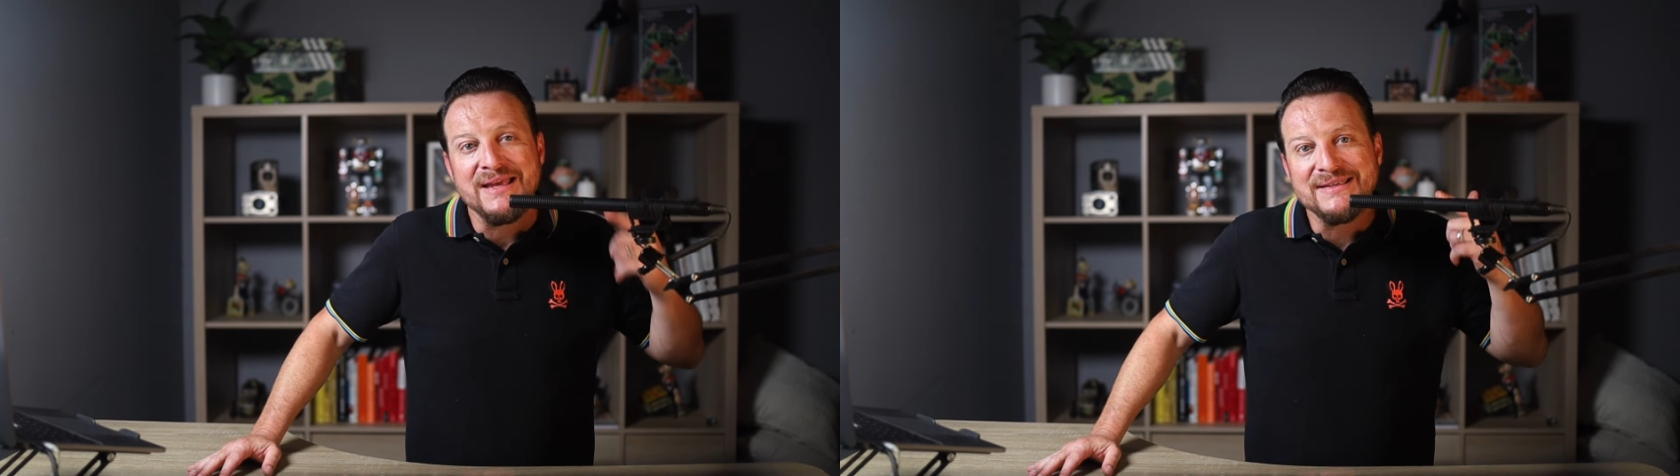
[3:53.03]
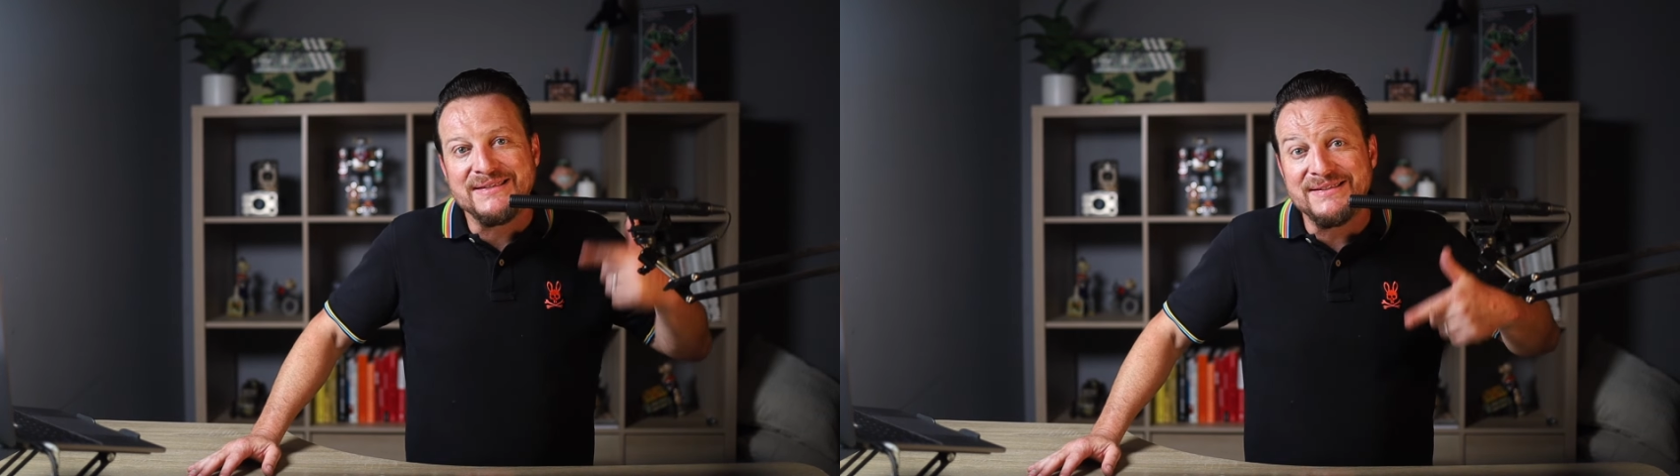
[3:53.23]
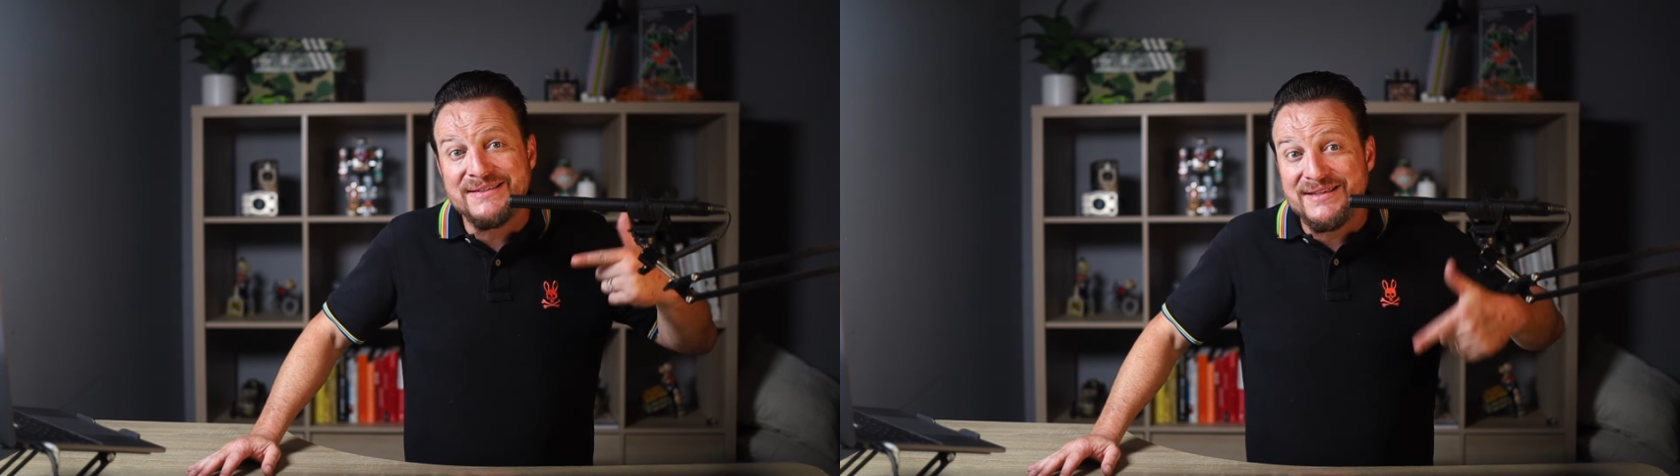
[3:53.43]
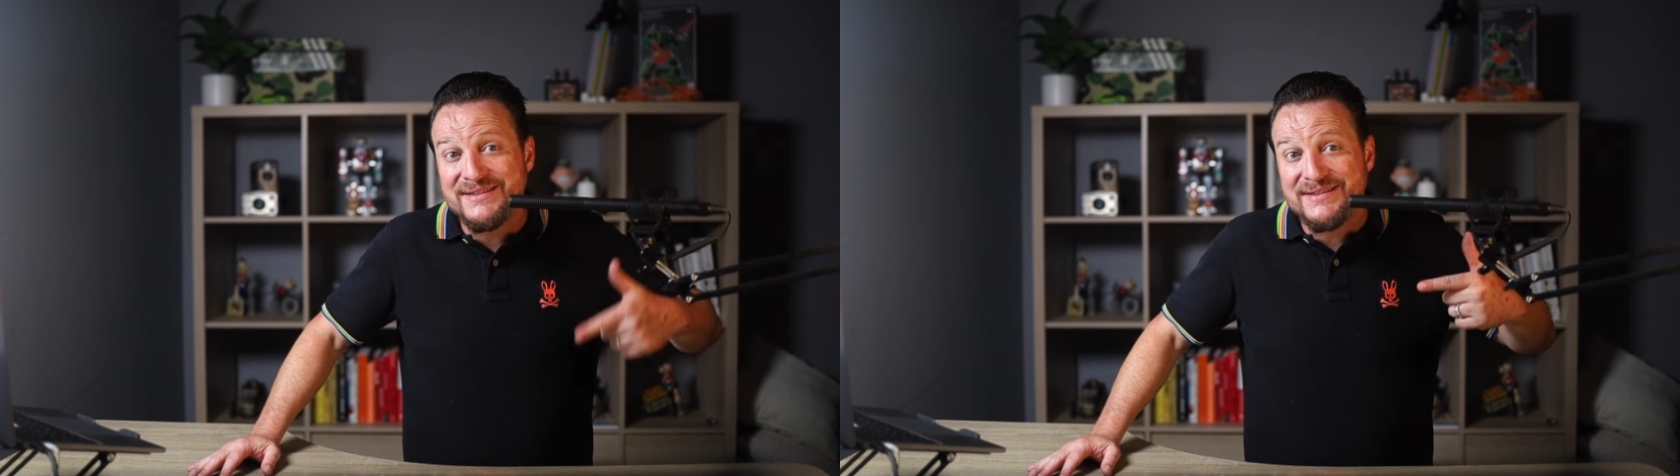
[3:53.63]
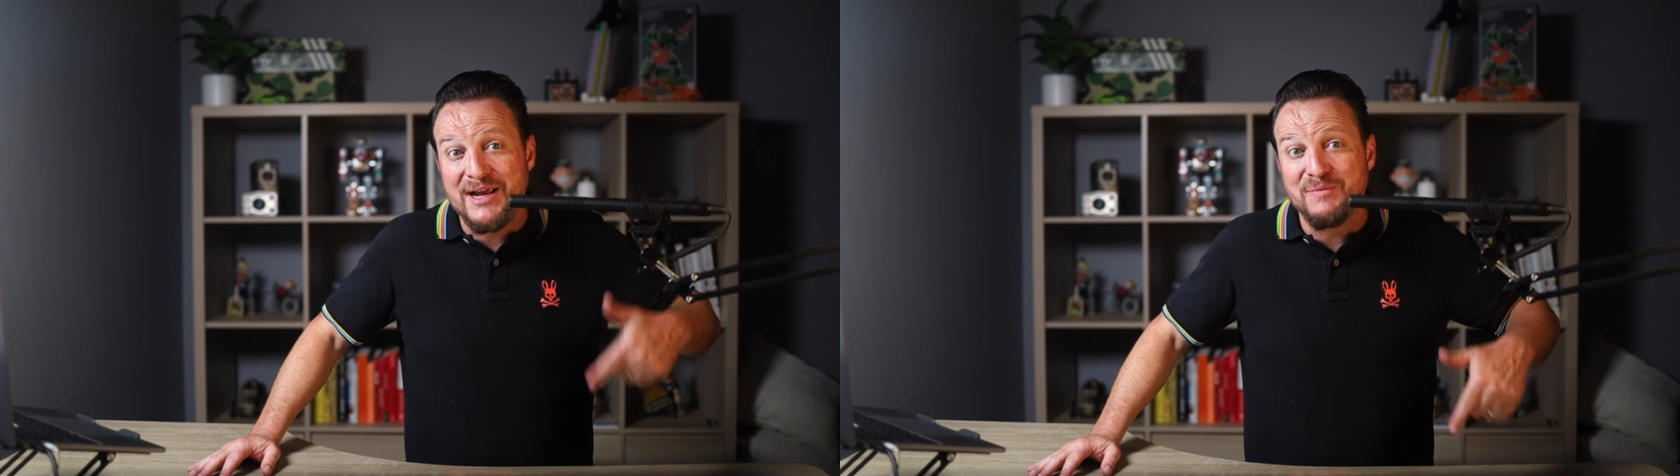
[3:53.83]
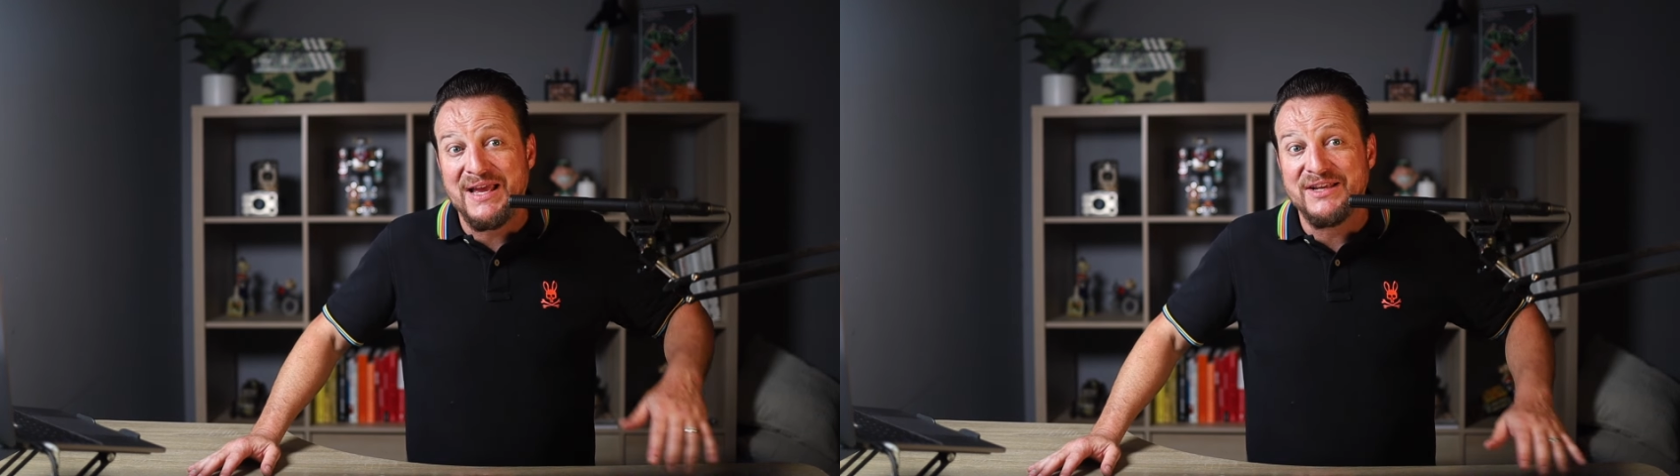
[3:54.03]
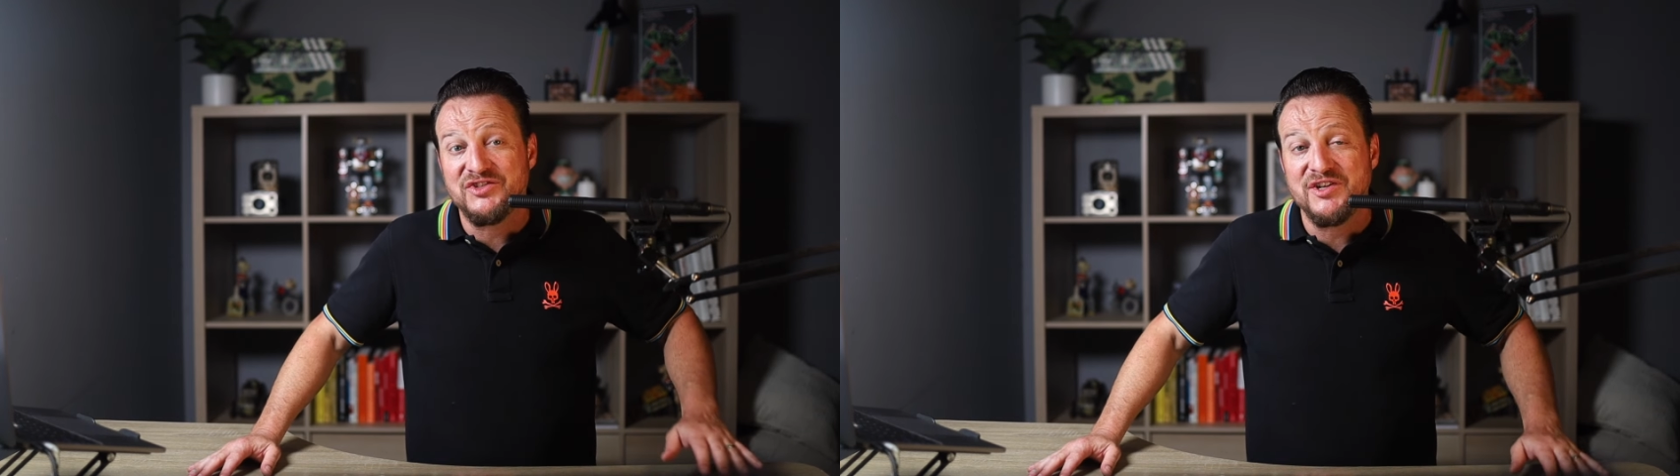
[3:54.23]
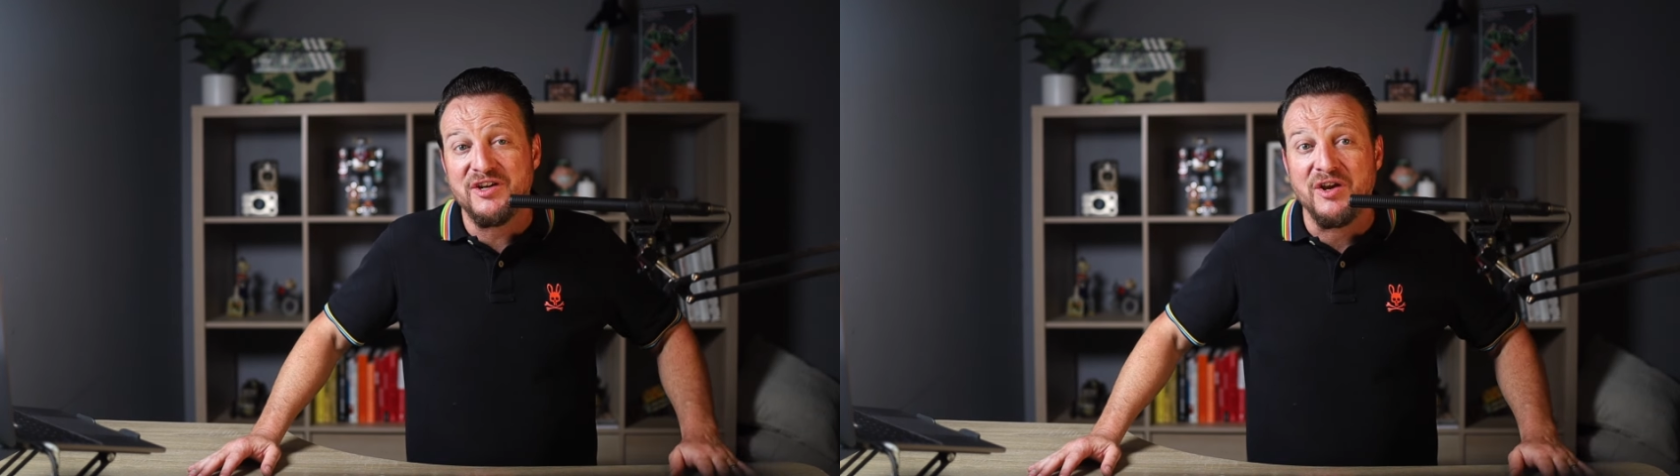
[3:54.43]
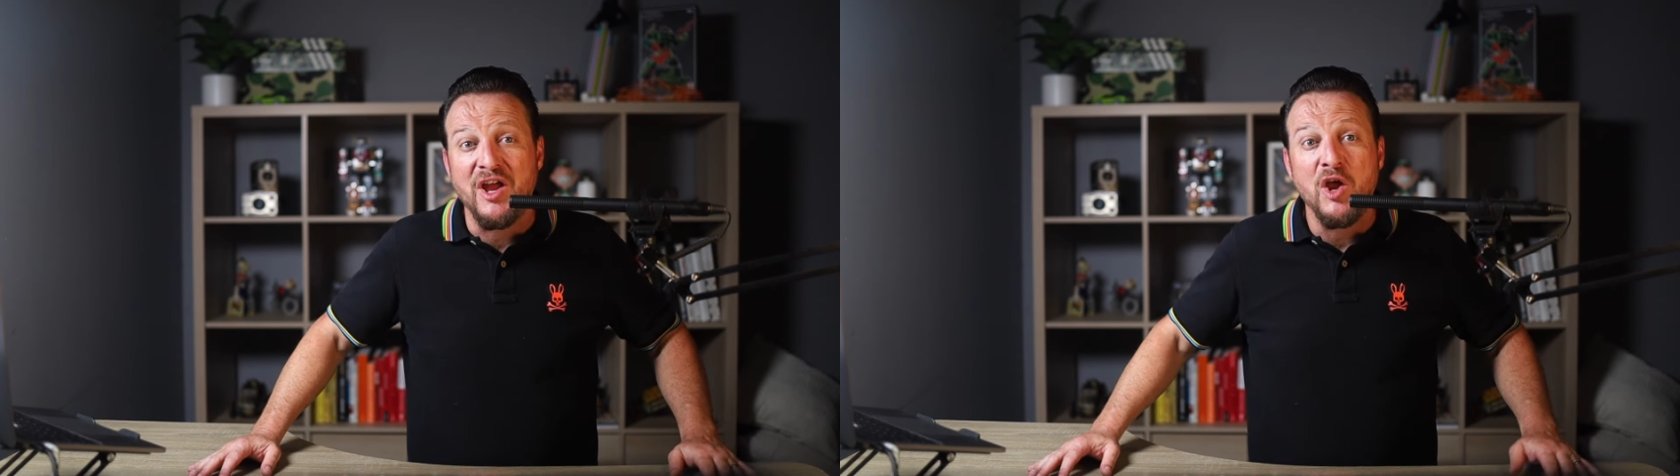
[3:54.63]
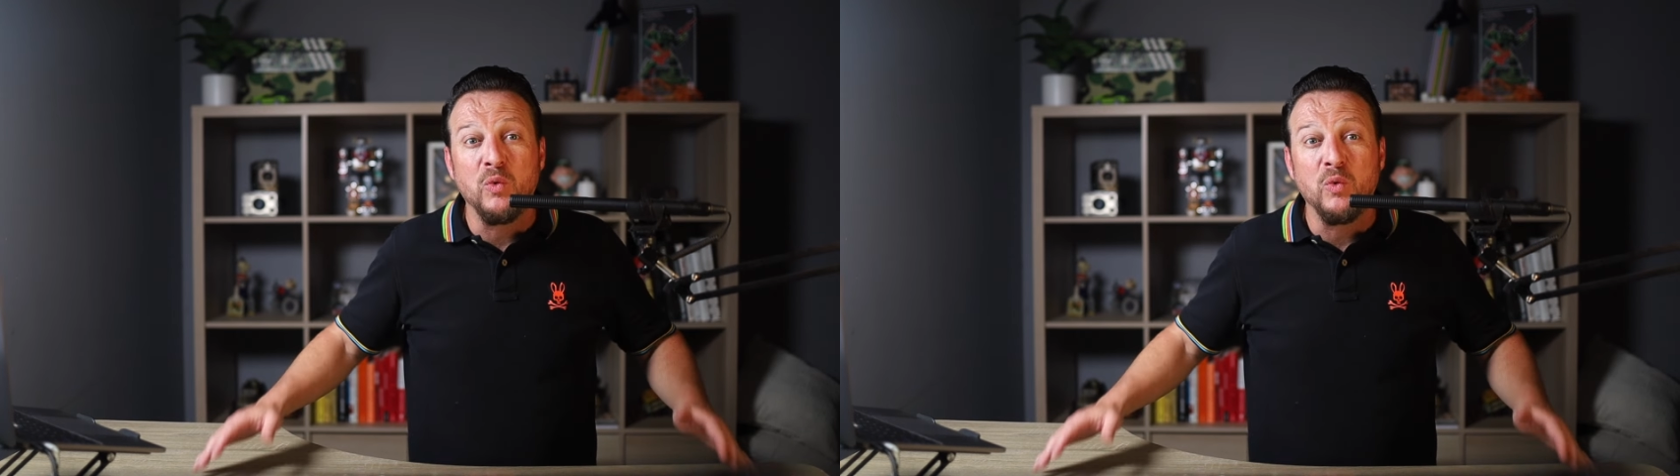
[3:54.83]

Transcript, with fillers: since this time last year.